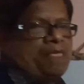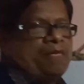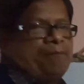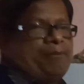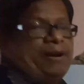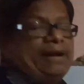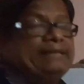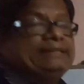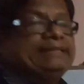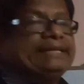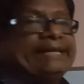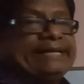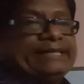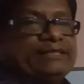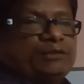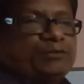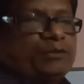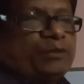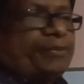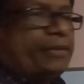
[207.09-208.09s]
Find the range
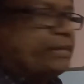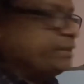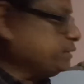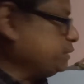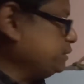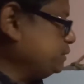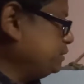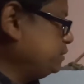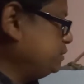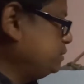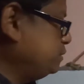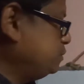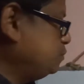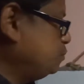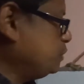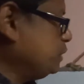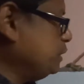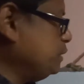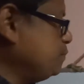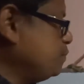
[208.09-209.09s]
of the function.
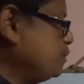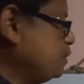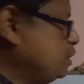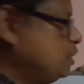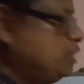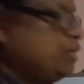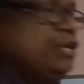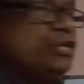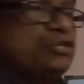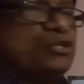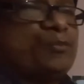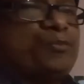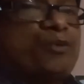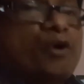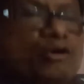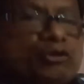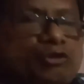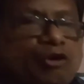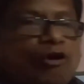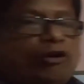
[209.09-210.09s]
Okay. So
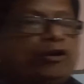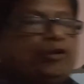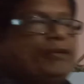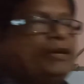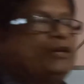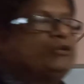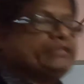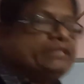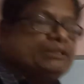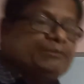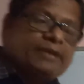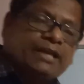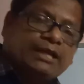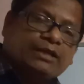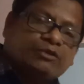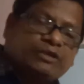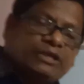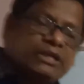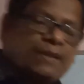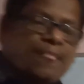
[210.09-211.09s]
for all values, similar
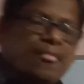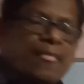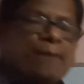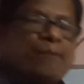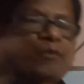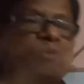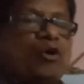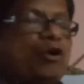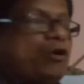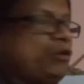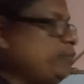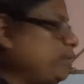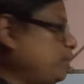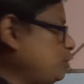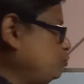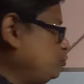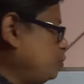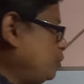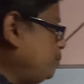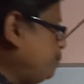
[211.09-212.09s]
way, for all
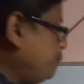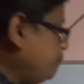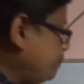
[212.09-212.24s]
values of